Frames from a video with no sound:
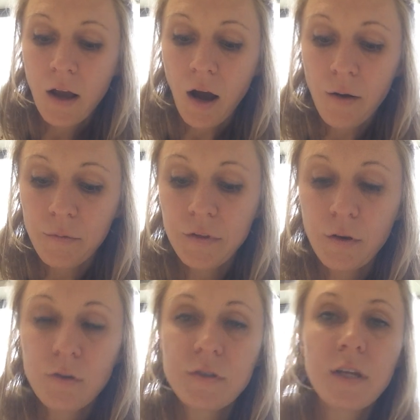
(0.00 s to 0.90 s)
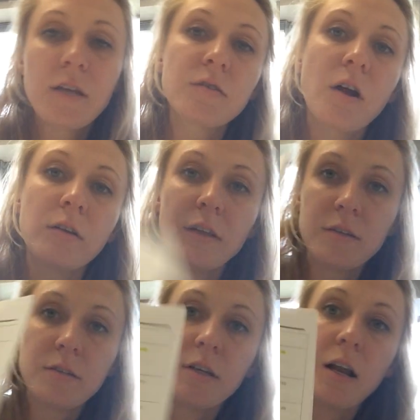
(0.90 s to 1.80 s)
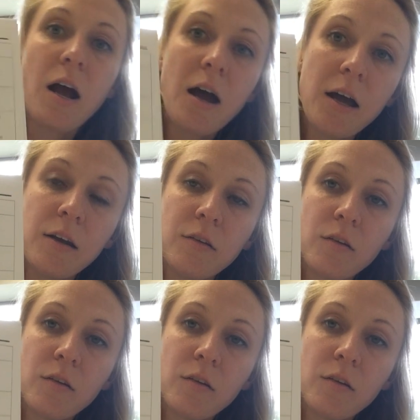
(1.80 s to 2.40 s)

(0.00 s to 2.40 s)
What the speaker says: Those dates are listed on